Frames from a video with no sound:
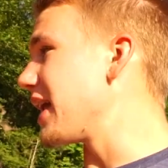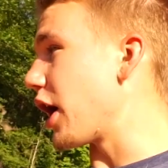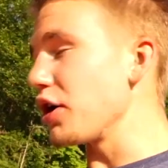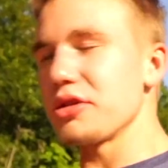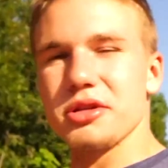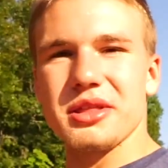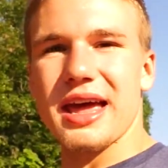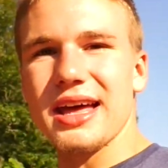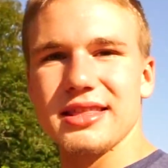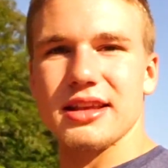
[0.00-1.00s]
Now, other than
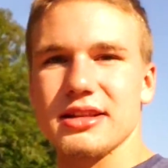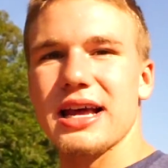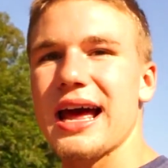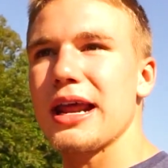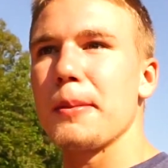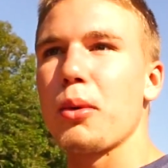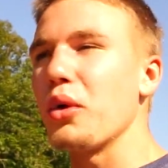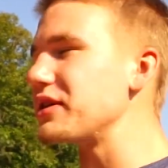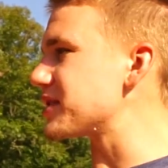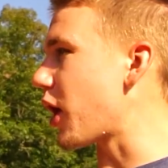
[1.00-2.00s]
that, the tie down
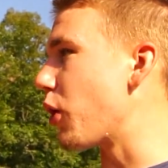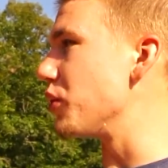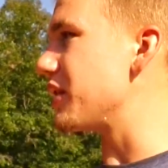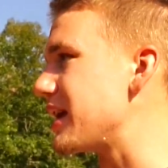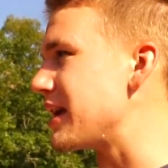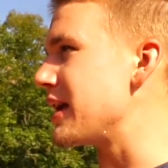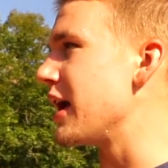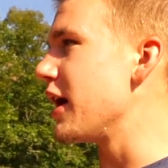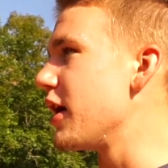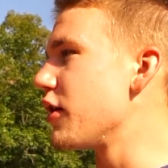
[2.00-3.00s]
points on the
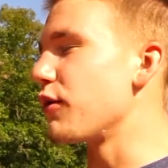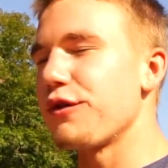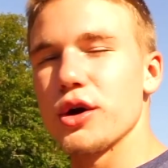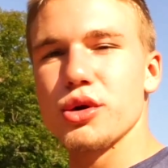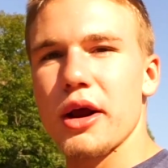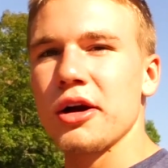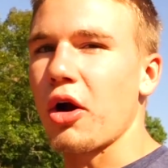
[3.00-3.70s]
refrigerator